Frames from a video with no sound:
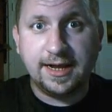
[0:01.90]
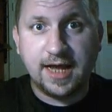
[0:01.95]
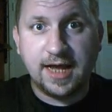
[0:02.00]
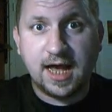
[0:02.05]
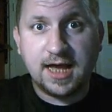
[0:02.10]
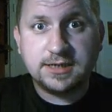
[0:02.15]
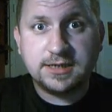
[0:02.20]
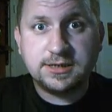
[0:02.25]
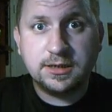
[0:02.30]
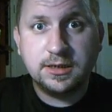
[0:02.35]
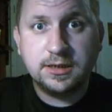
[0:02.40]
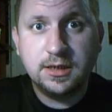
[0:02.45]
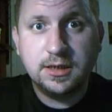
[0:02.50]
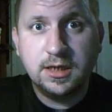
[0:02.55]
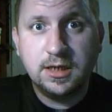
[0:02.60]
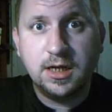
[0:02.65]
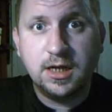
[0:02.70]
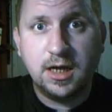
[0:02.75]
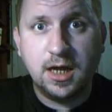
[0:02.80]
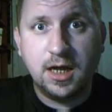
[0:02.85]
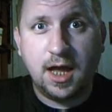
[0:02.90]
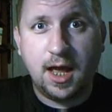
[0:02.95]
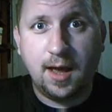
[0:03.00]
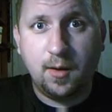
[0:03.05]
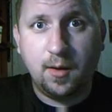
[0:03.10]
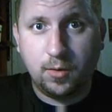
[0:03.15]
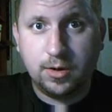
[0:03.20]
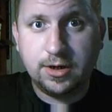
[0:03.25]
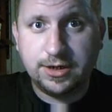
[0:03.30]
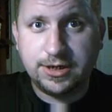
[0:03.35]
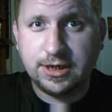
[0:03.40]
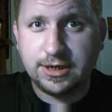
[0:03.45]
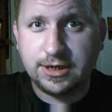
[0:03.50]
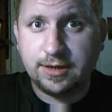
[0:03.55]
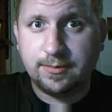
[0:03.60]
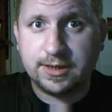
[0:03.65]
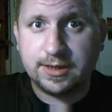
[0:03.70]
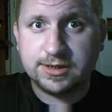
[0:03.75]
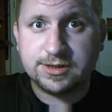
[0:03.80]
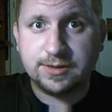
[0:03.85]
Guys, I want to tell
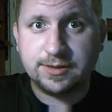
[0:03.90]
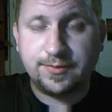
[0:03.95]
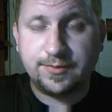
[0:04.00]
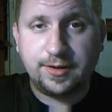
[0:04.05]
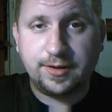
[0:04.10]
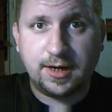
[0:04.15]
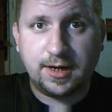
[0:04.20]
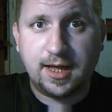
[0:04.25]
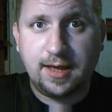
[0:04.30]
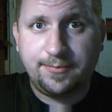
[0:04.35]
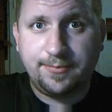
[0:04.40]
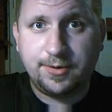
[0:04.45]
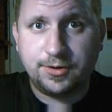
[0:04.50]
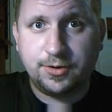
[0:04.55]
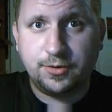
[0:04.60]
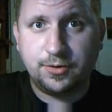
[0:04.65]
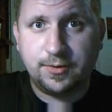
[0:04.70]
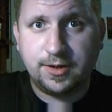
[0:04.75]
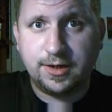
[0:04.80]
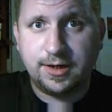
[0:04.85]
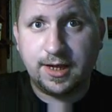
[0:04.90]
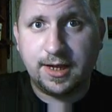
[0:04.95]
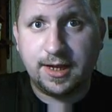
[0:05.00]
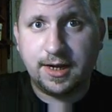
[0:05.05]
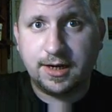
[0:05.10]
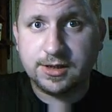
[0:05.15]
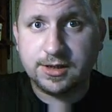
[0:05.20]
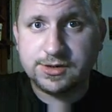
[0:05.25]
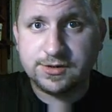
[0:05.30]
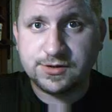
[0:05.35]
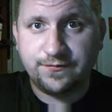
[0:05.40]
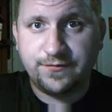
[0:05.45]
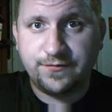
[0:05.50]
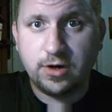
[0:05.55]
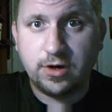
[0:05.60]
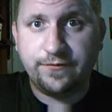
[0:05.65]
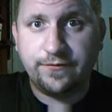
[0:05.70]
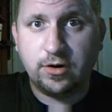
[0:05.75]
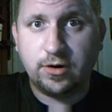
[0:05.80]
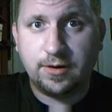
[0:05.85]
you about something that happened to me today, and it's
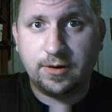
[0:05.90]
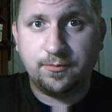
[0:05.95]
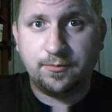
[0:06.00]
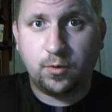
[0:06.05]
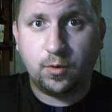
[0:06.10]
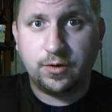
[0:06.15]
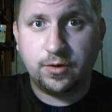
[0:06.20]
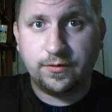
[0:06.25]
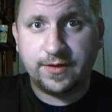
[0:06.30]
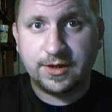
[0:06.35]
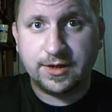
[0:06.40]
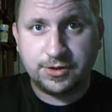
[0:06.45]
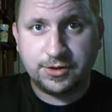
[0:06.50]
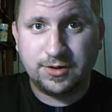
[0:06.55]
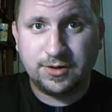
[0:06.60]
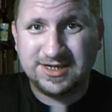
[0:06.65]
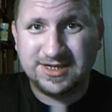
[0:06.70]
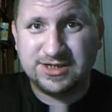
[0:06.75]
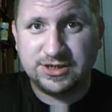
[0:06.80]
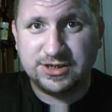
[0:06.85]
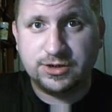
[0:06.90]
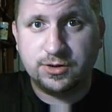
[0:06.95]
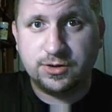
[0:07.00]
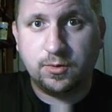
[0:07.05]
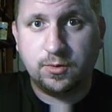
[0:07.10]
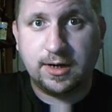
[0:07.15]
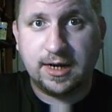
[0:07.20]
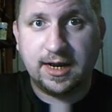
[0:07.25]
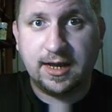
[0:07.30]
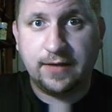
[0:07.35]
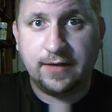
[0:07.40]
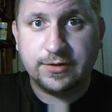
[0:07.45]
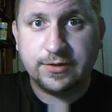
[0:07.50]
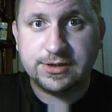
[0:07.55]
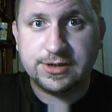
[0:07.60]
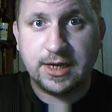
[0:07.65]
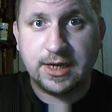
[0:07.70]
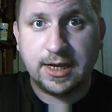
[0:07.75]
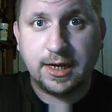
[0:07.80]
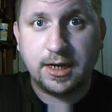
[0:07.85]
very, very important that you listen to what I have to
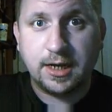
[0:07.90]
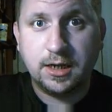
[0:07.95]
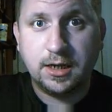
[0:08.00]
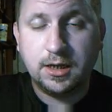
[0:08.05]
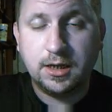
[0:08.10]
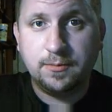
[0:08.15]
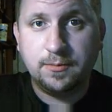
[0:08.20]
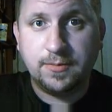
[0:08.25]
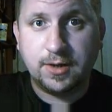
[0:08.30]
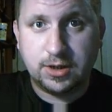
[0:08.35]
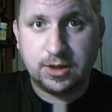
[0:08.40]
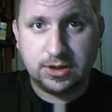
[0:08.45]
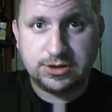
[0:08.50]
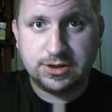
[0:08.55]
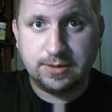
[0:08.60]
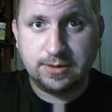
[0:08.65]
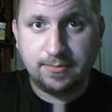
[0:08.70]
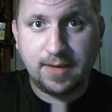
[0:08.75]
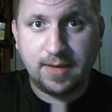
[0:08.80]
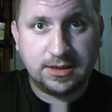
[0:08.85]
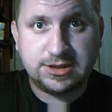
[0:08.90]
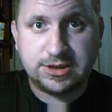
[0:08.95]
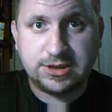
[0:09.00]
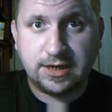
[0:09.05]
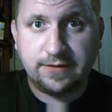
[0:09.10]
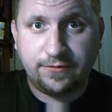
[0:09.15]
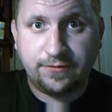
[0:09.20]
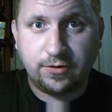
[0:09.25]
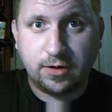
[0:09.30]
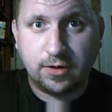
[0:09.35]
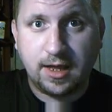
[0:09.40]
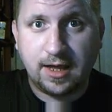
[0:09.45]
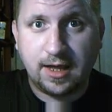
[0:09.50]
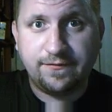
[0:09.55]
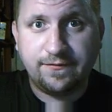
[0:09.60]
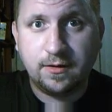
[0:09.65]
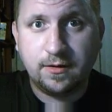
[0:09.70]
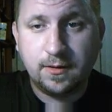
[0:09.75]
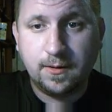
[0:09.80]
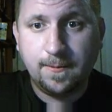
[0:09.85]
say, because it might save your
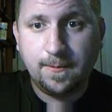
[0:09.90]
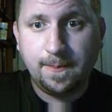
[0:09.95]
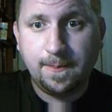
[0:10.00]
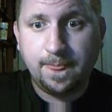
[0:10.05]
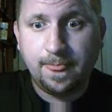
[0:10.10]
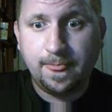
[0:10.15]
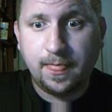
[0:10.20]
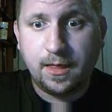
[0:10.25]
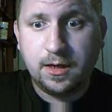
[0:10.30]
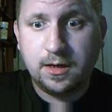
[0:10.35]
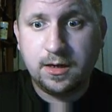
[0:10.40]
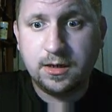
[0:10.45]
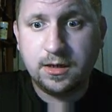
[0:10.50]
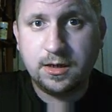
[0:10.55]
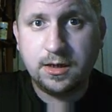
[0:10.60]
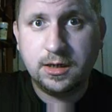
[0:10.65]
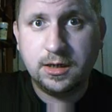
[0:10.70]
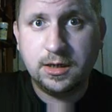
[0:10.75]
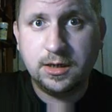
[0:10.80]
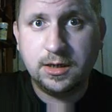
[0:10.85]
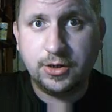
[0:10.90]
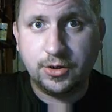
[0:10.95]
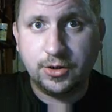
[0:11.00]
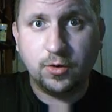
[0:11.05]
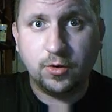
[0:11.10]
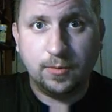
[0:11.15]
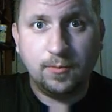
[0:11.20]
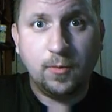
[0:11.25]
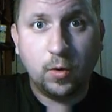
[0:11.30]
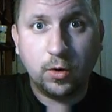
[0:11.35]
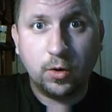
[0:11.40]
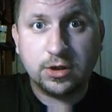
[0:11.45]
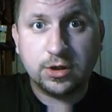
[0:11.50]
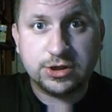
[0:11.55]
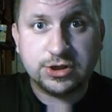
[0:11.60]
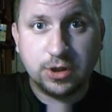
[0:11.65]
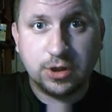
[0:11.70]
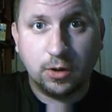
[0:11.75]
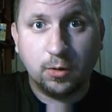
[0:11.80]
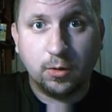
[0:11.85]
life. Your
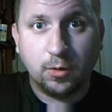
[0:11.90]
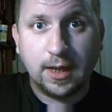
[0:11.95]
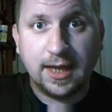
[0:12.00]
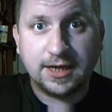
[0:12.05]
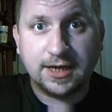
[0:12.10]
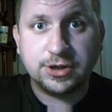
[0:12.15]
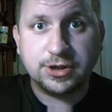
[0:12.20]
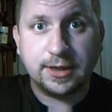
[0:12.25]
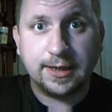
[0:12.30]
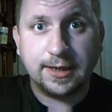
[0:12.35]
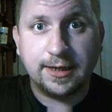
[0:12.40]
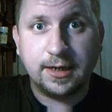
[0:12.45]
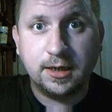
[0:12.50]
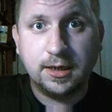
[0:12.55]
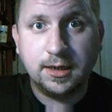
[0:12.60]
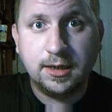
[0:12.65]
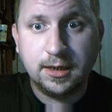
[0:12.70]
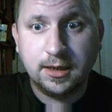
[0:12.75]
immortal soul, actually.